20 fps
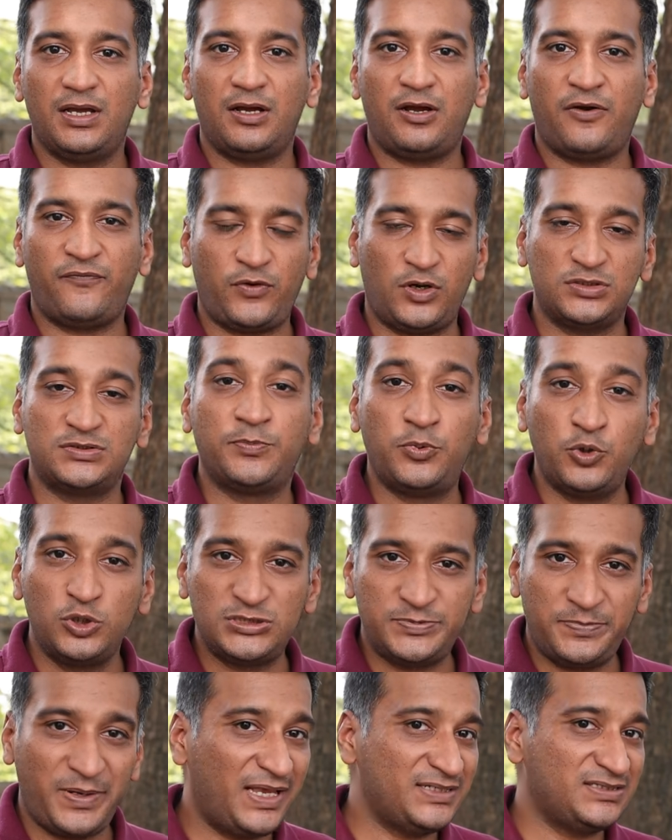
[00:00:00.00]
of course boot
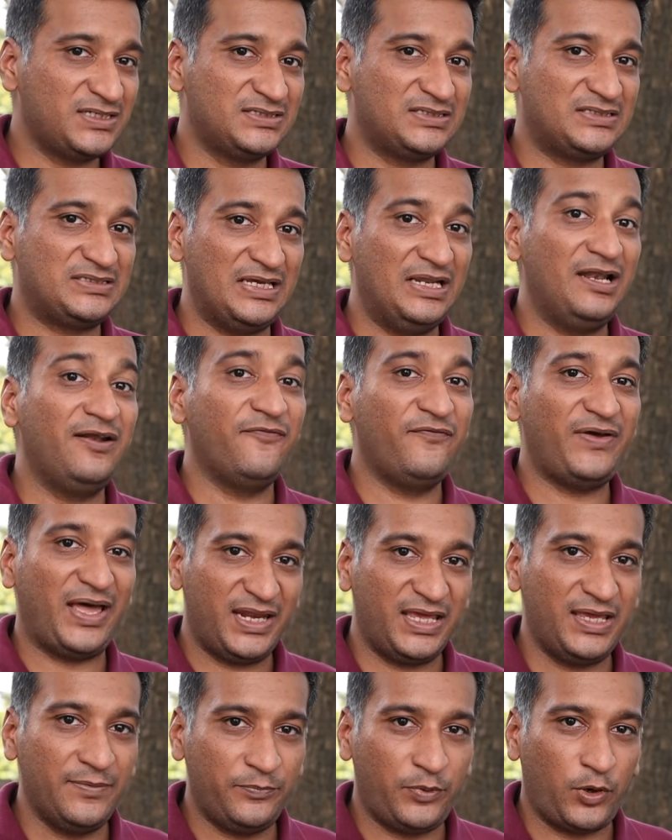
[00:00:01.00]
space is still
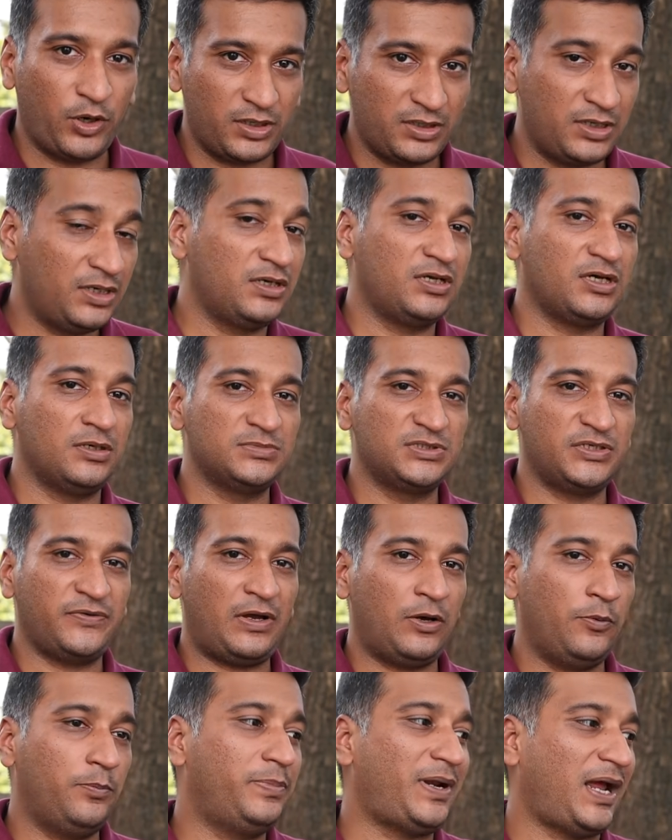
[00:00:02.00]
very important in terms of
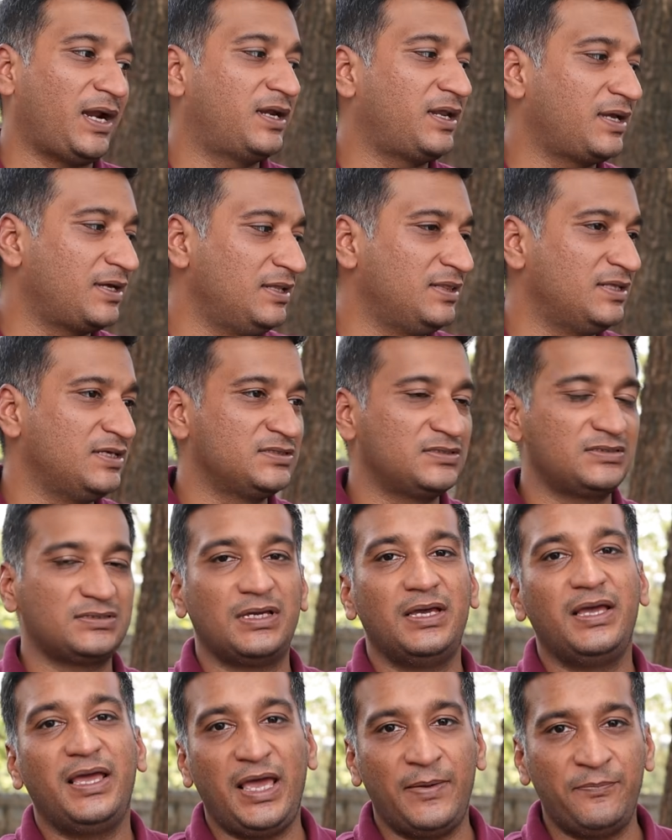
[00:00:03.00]
how practical this
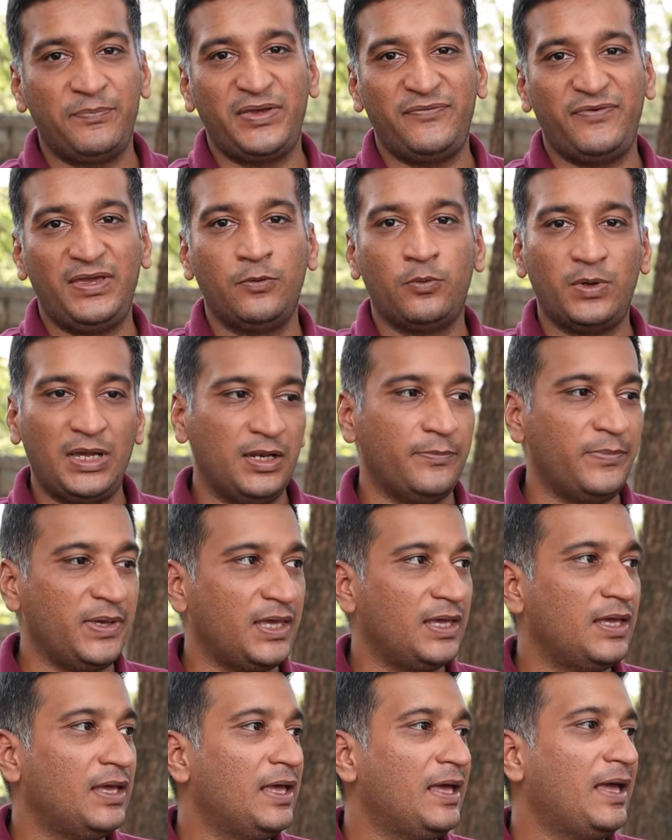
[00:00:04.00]
MPV will be.
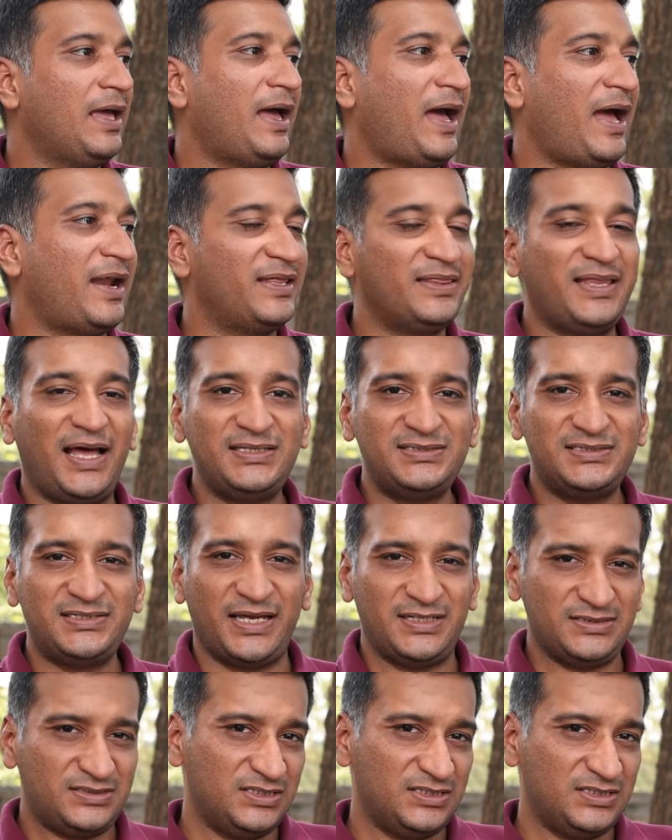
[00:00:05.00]
And in that sense,